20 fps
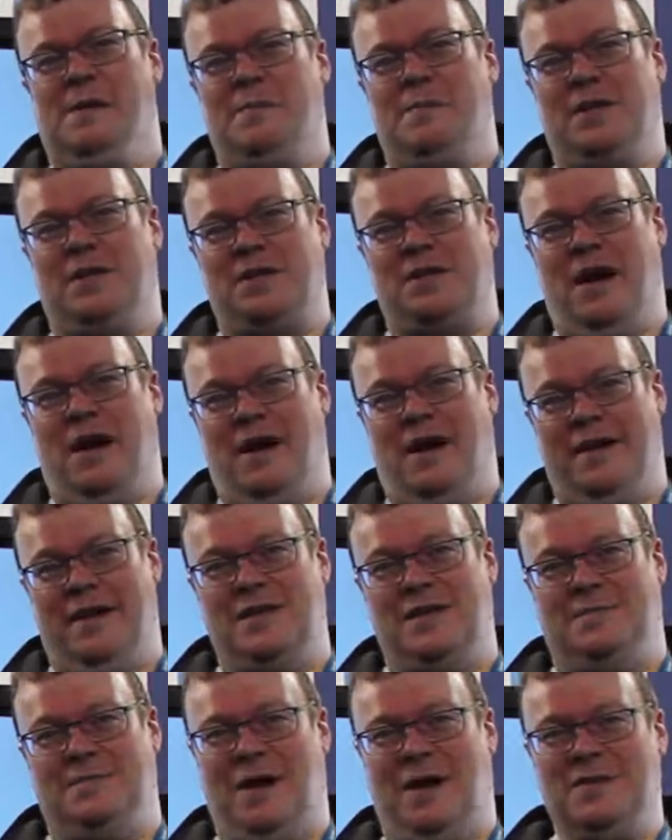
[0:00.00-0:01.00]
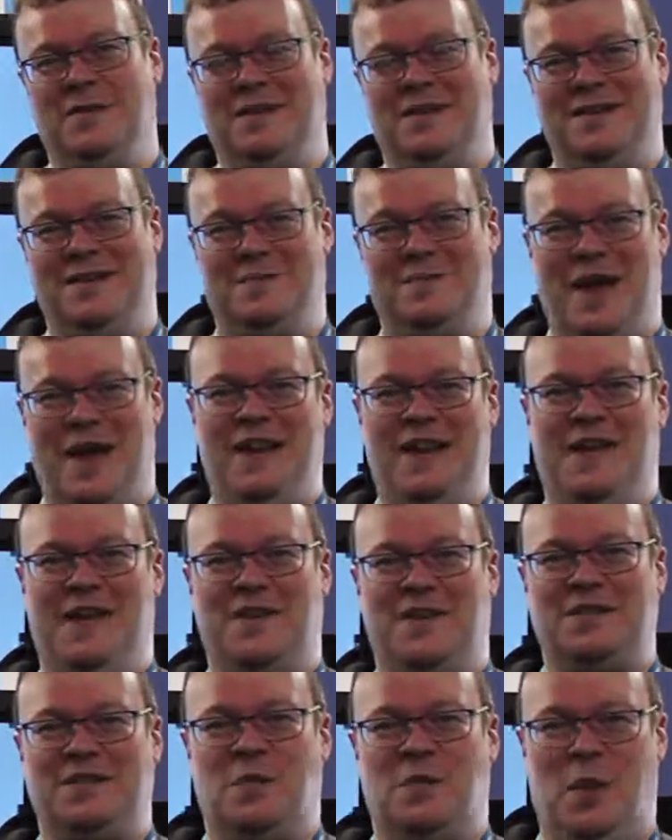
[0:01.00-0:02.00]
because our highest mountain is Ben
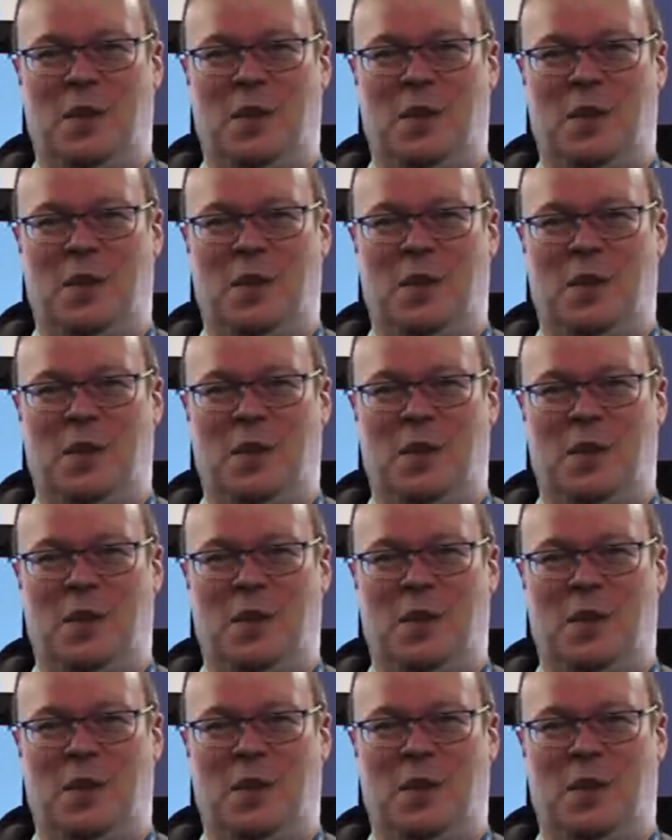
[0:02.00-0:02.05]
Nevis at